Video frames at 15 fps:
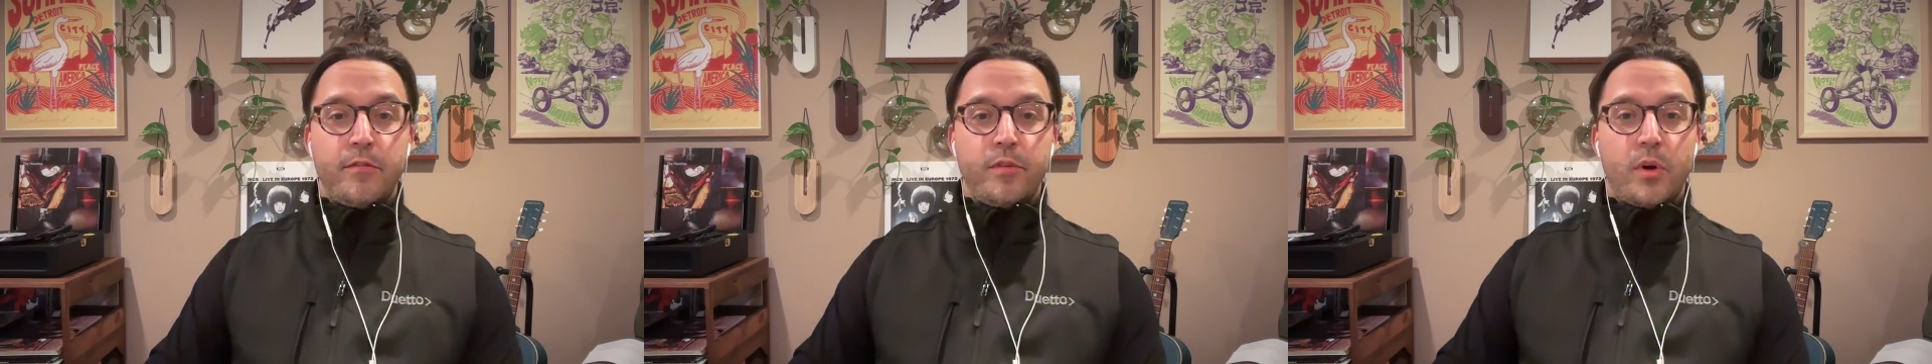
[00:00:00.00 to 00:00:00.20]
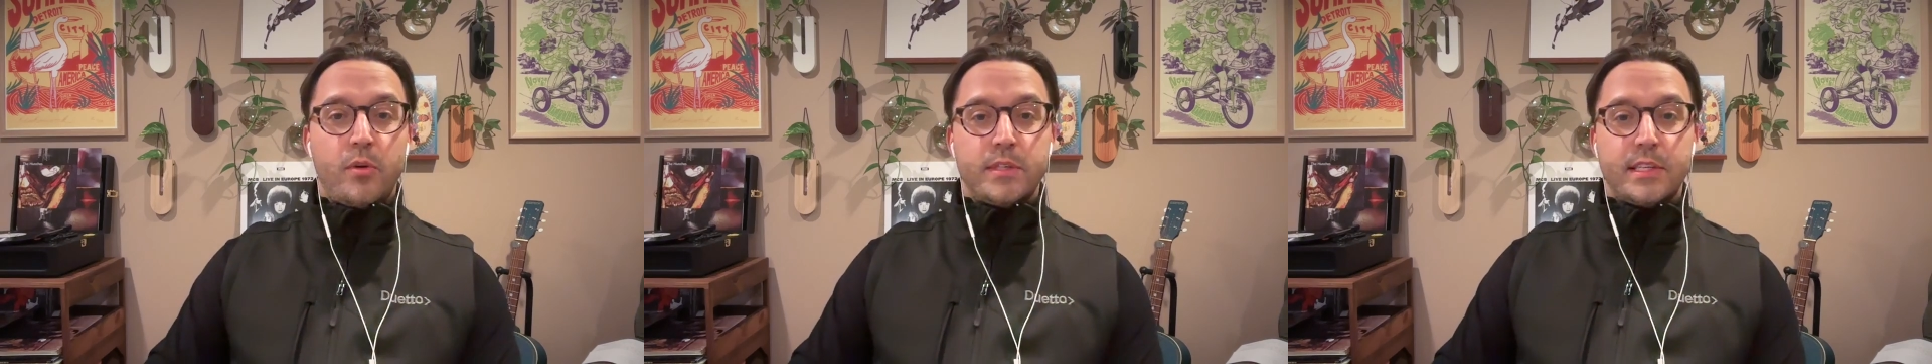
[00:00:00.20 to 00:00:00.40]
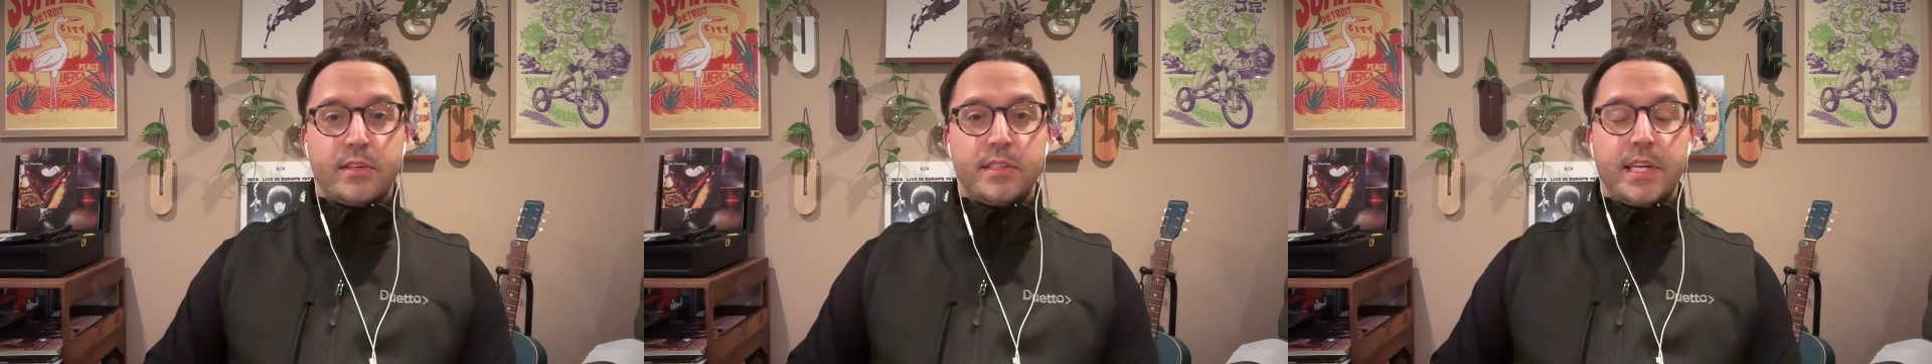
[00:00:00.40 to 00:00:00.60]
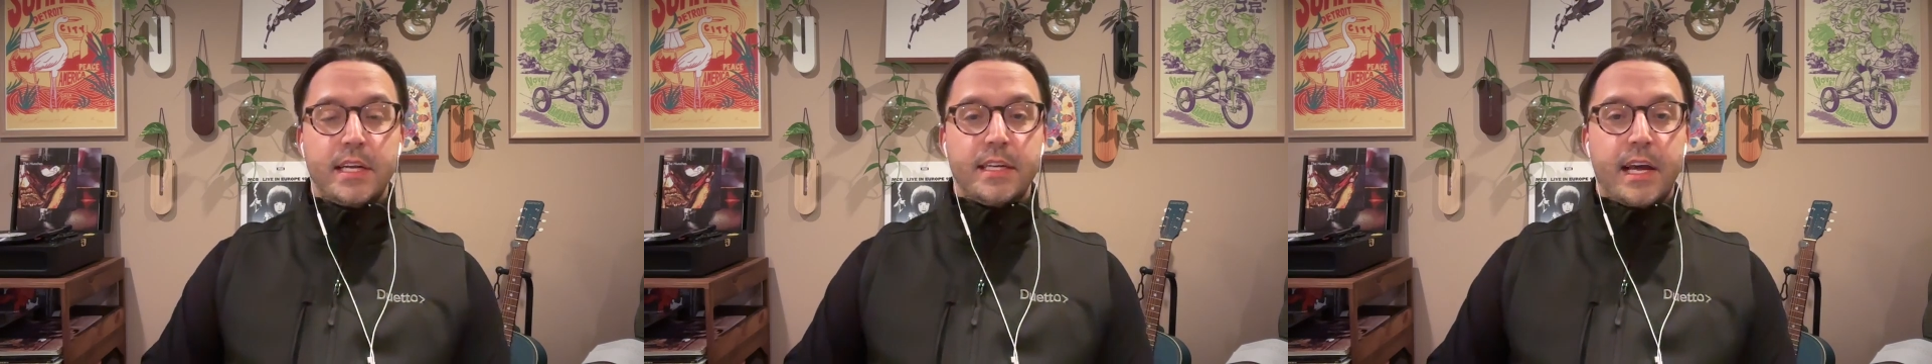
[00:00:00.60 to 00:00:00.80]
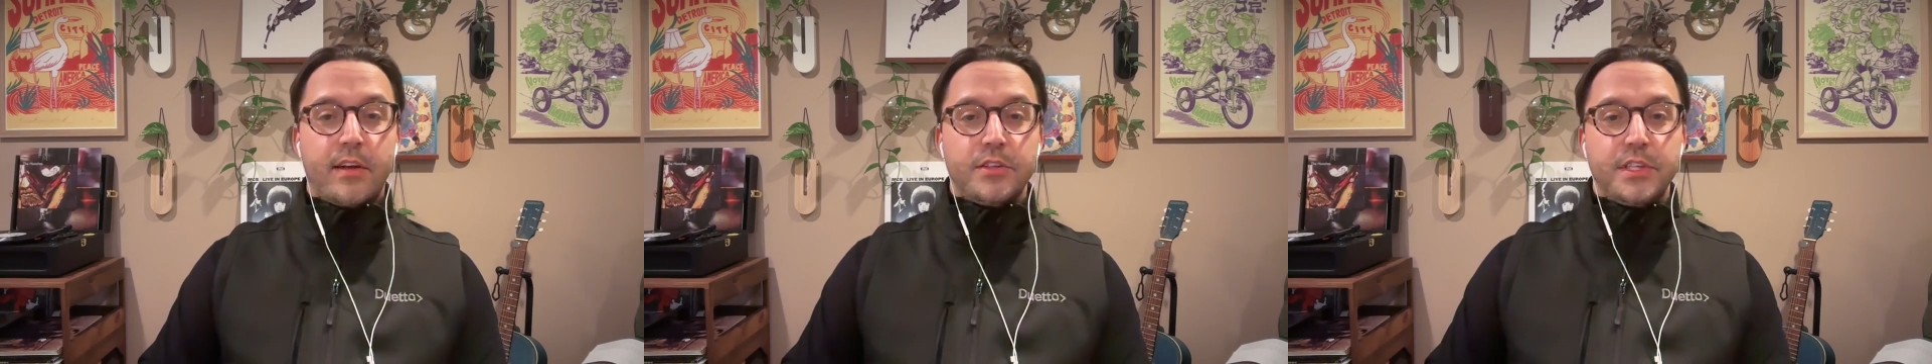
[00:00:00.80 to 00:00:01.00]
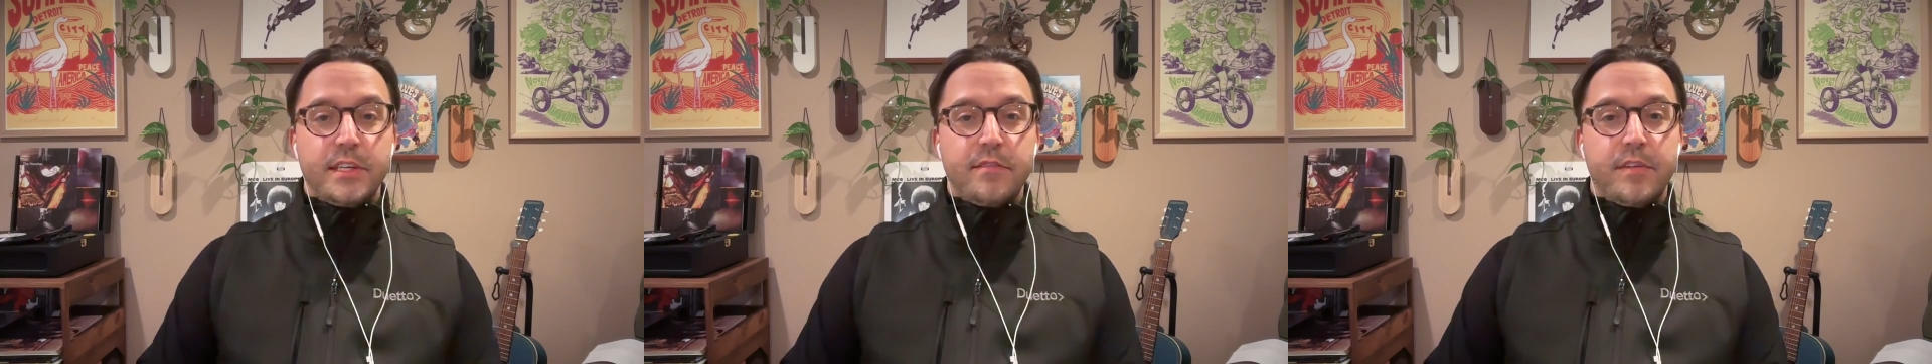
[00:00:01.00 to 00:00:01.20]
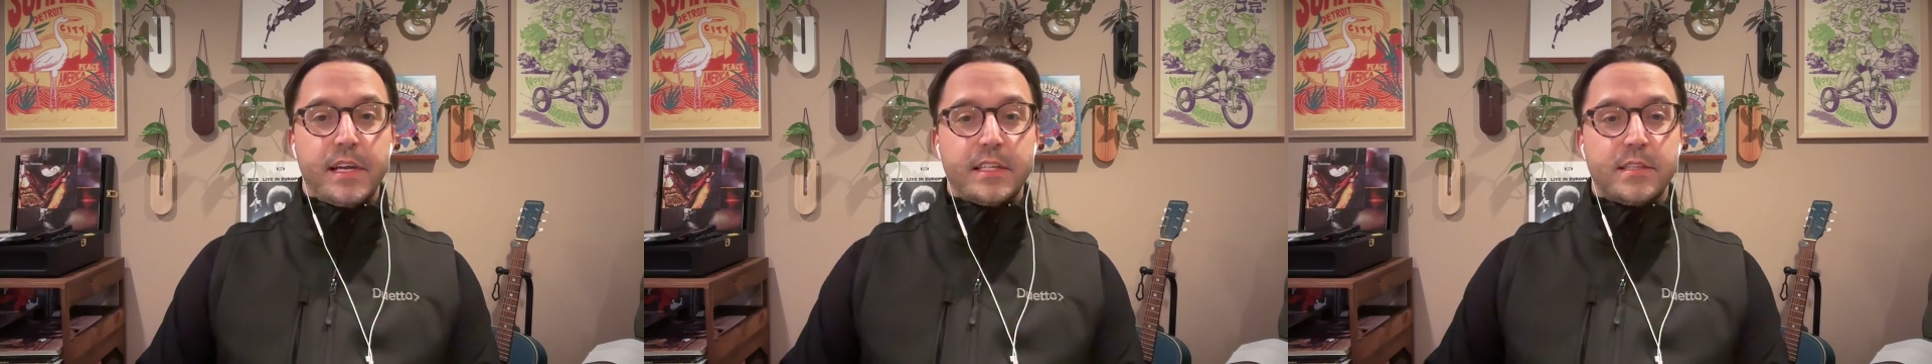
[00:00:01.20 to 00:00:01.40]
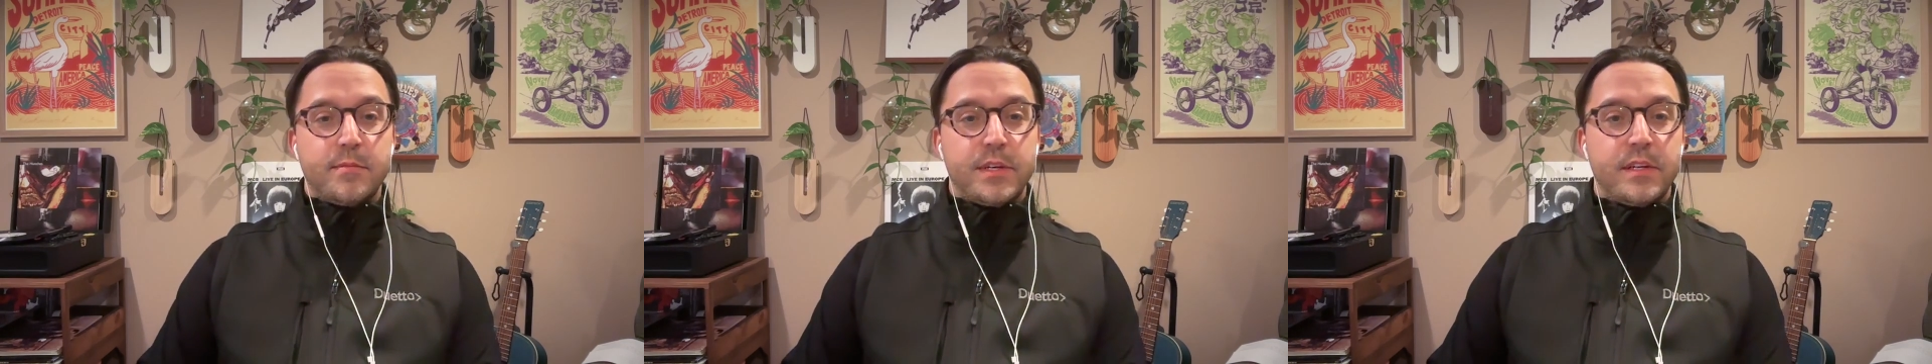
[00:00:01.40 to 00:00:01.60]
for hotel technology
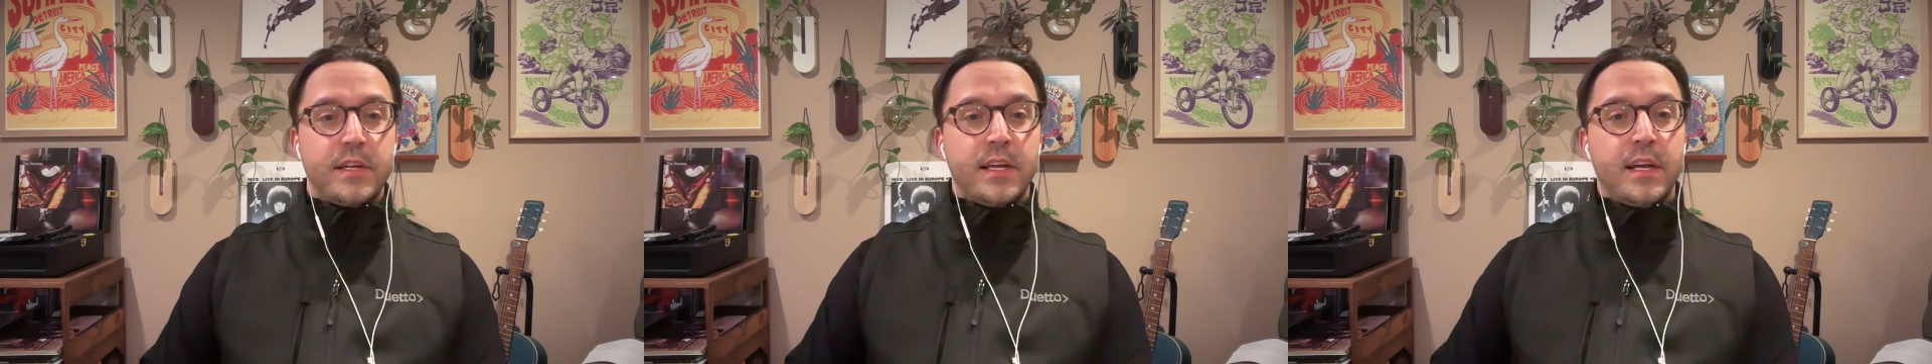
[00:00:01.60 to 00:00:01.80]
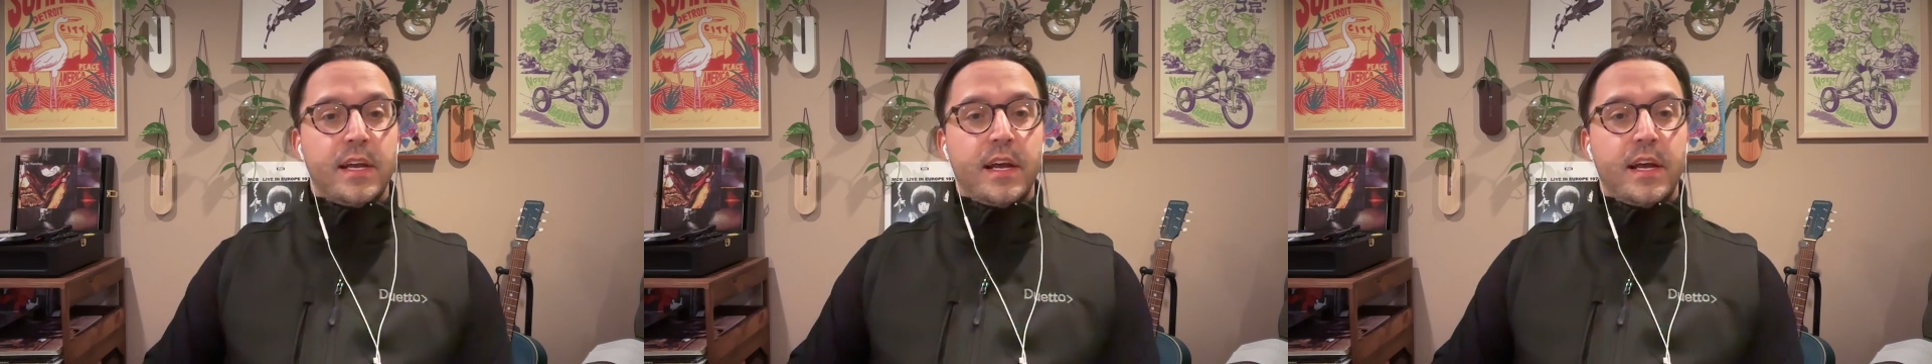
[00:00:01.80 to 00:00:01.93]
advancement,